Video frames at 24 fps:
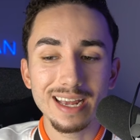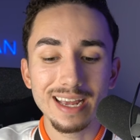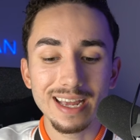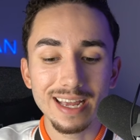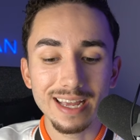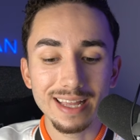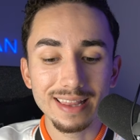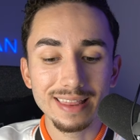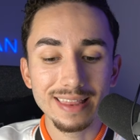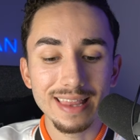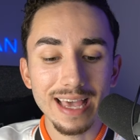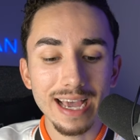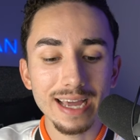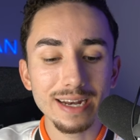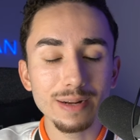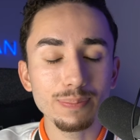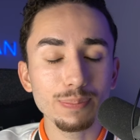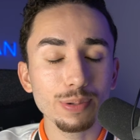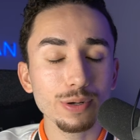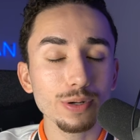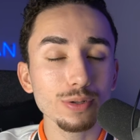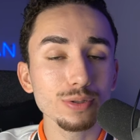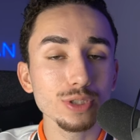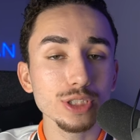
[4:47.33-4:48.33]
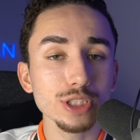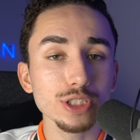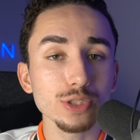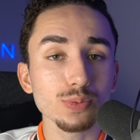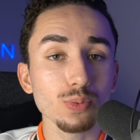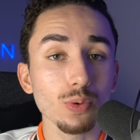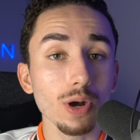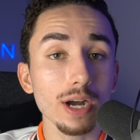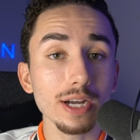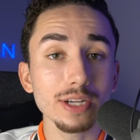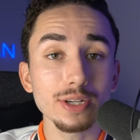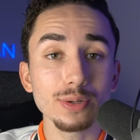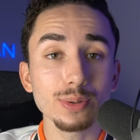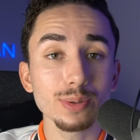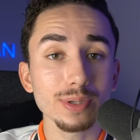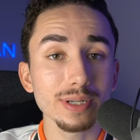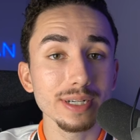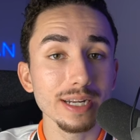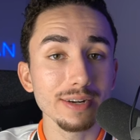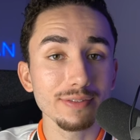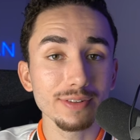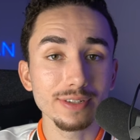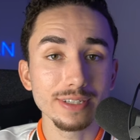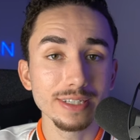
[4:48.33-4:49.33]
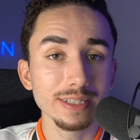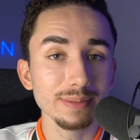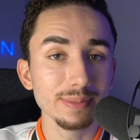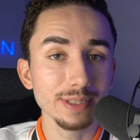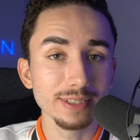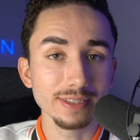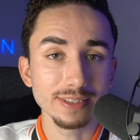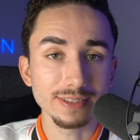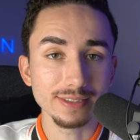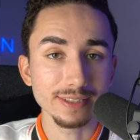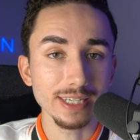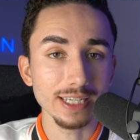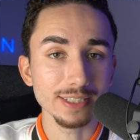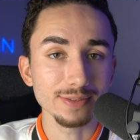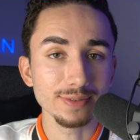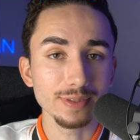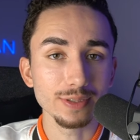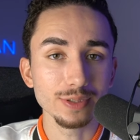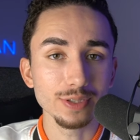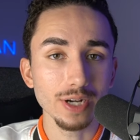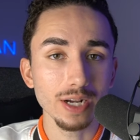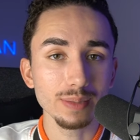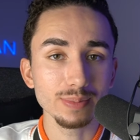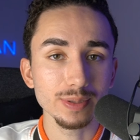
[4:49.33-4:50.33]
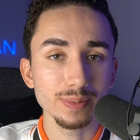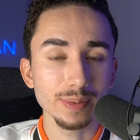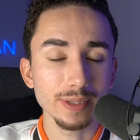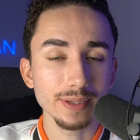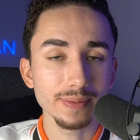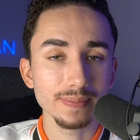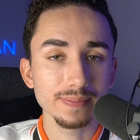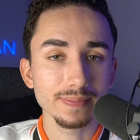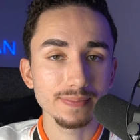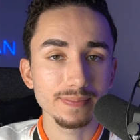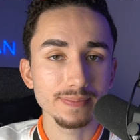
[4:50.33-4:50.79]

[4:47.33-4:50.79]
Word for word: And that approach is why you're never going to be successful at dropshipping.